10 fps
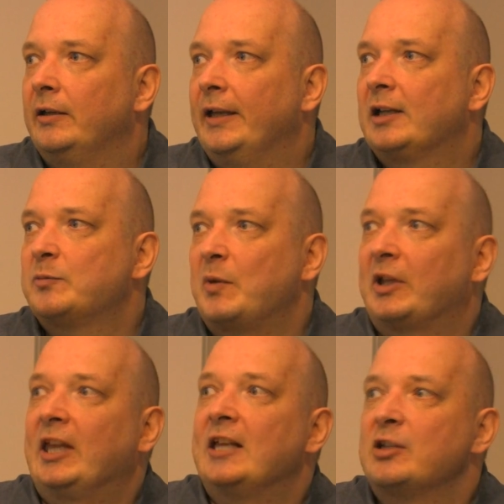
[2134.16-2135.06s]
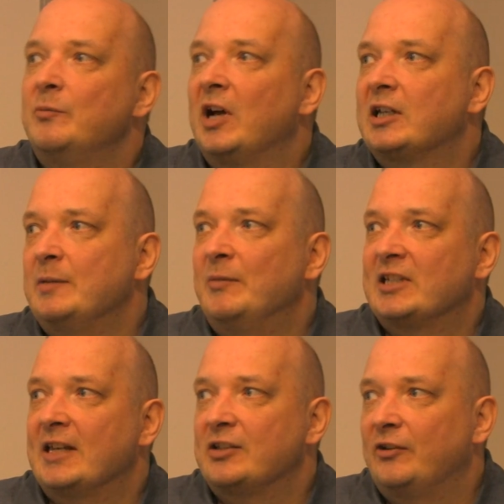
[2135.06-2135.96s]
expectation
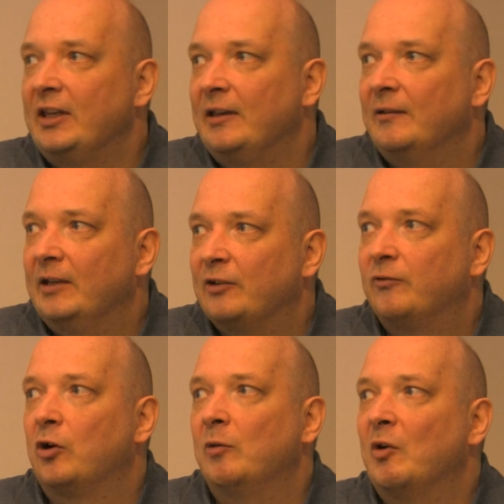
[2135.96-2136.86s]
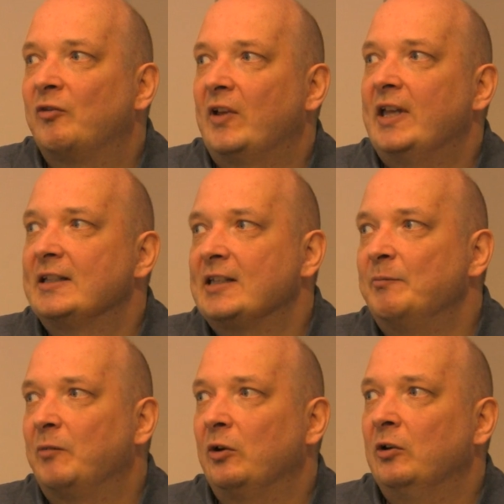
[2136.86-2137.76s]
maximization in the form of
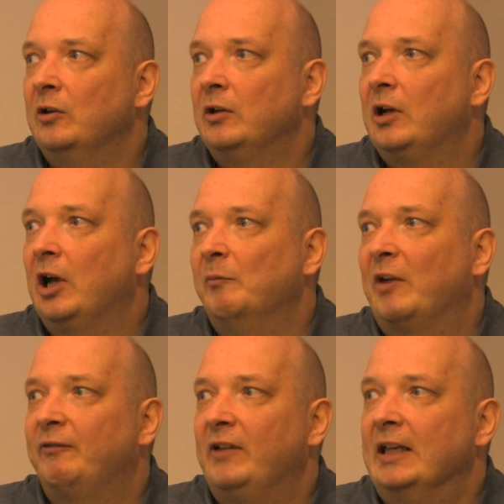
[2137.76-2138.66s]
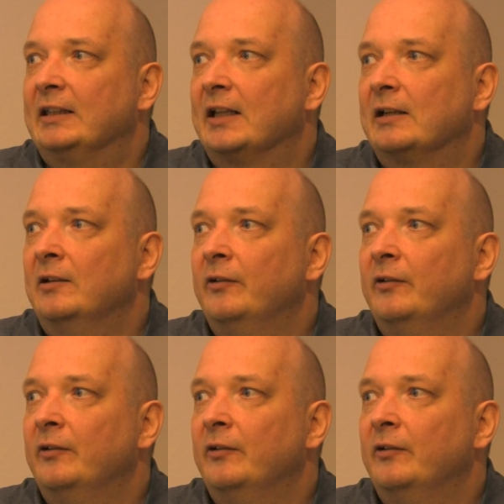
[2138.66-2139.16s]
ensemble-Kalman filter,